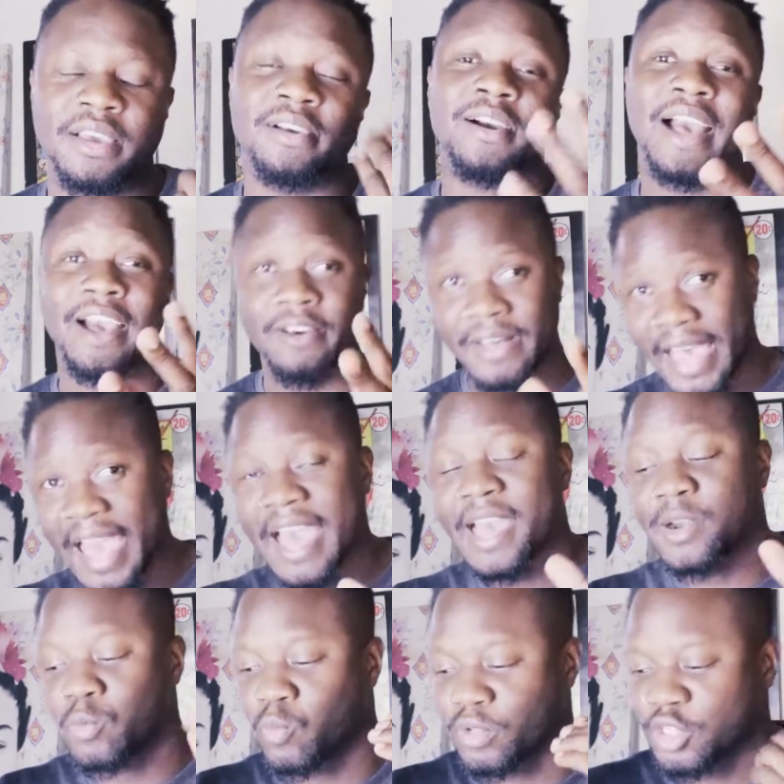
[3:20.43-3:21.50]
uh,
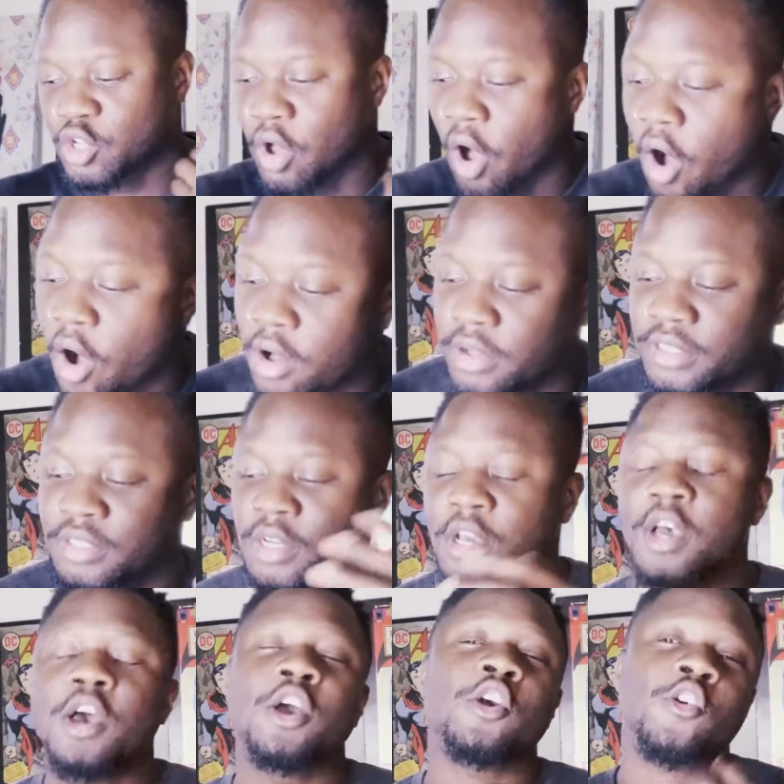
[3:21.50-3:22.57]
had was called
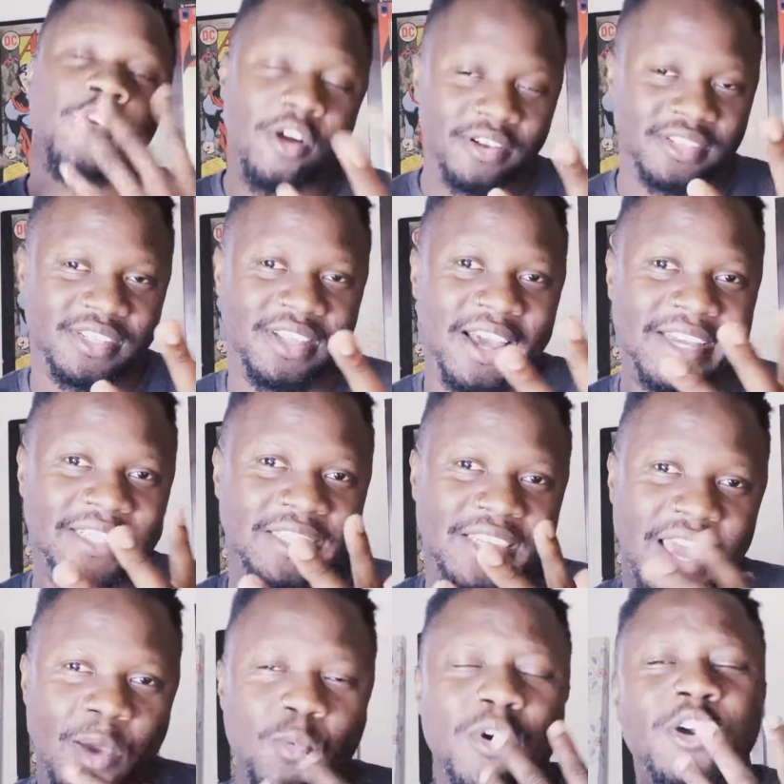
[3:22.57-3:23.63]
Croslites.
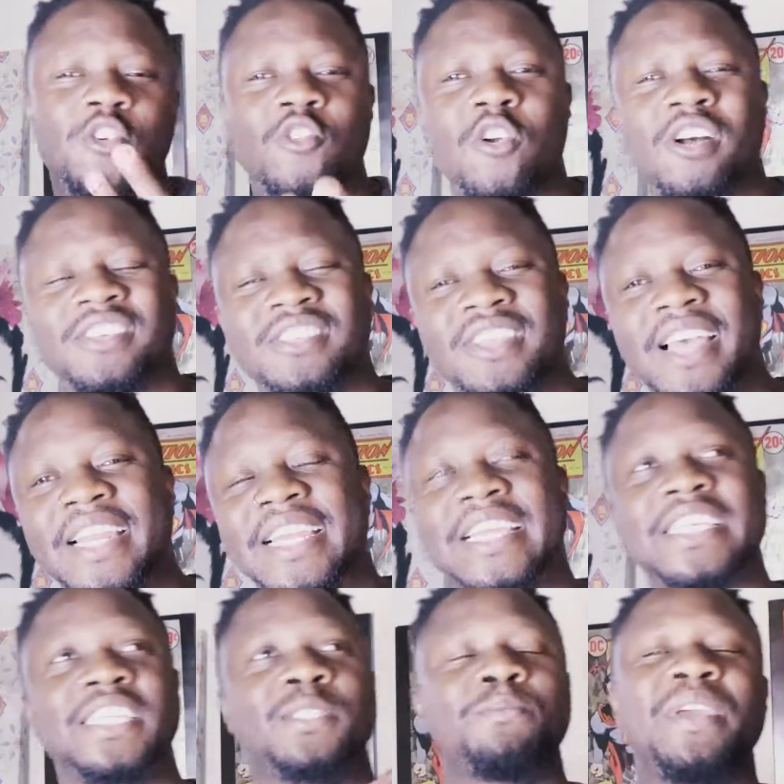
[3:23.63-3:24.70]
And what Croslite
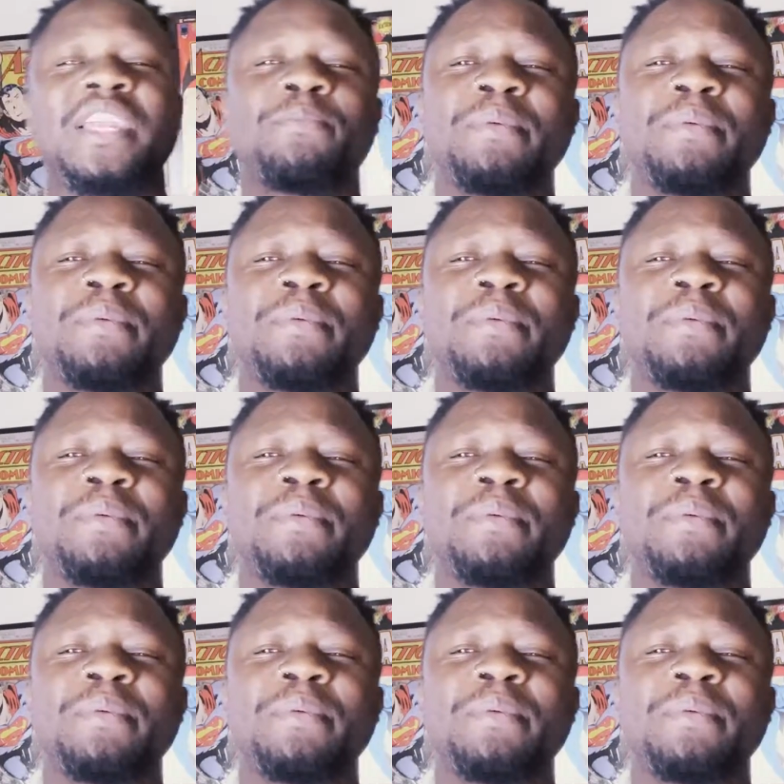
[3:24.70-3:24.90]
is, many